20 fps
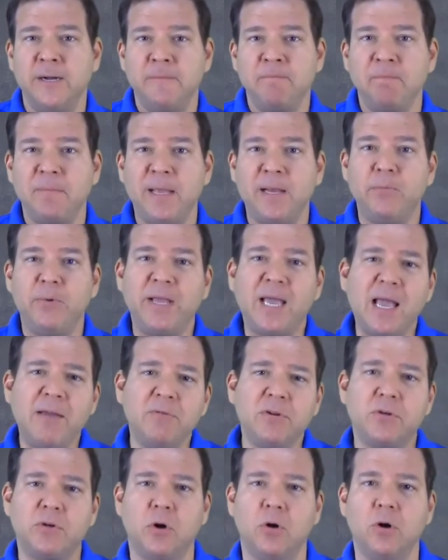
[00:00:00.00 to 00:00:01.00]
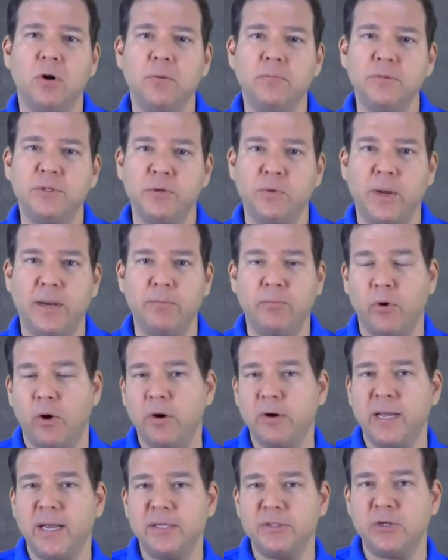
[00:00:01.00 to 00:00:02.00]
And we gave a term to a
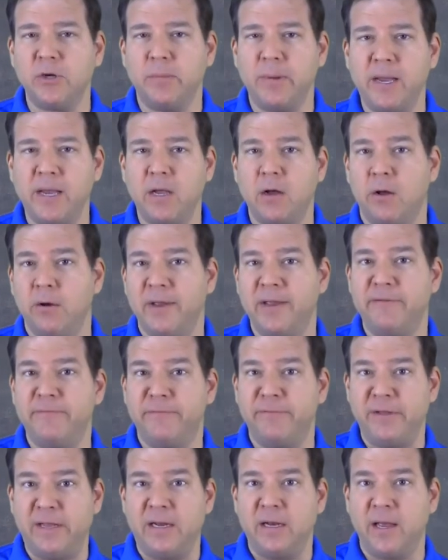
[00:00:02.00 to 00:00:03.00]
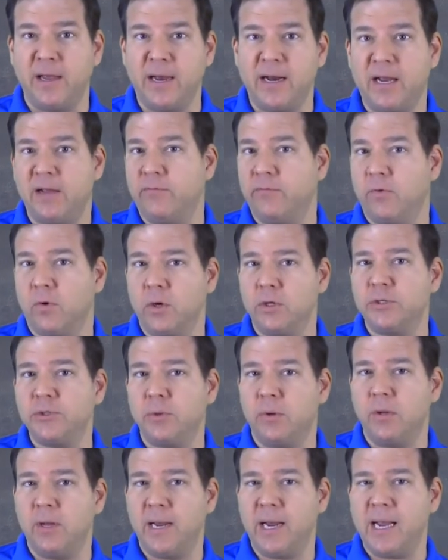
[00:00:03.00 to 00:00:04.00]
broadcast domain called a VLAN, a
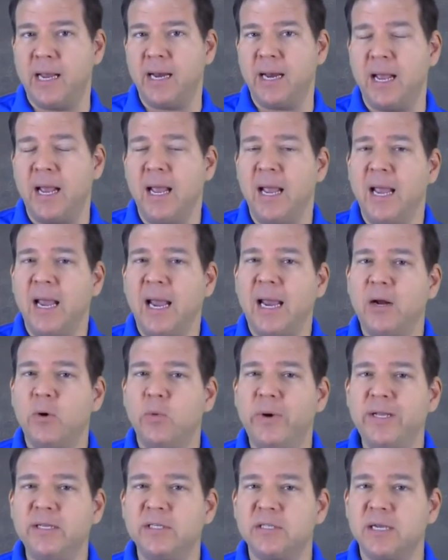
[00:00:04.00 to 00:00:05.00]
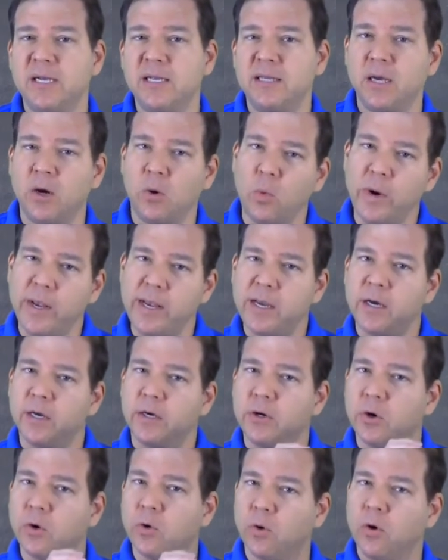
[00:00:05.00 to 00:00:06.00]
virtual LAN, and we said that we
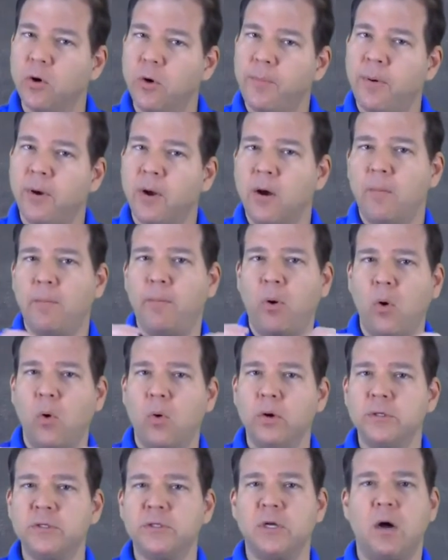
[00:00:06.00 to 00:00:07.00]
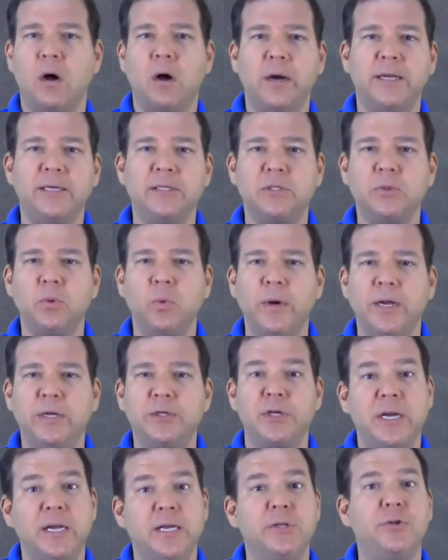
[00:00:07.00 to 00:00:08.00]
could group ports on a
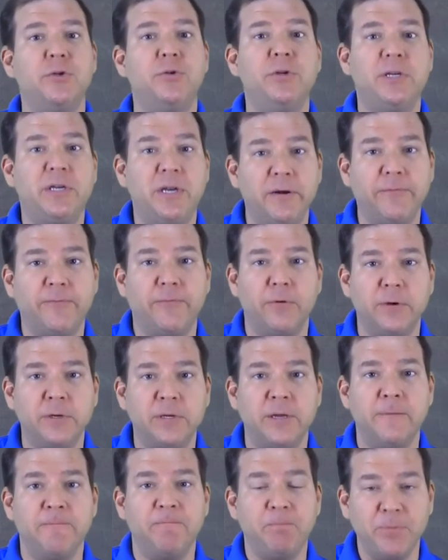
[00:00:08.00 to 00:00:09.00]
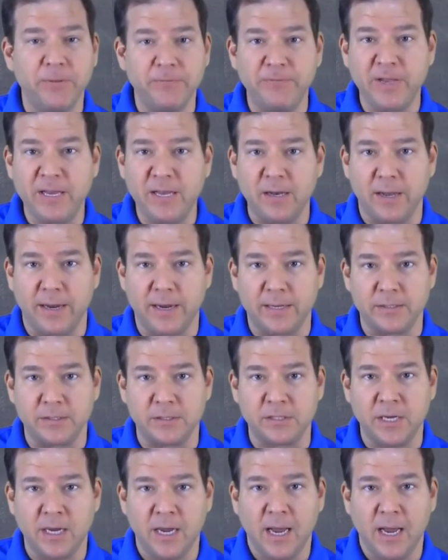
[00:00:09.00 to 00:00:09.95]
switch into different VLANs.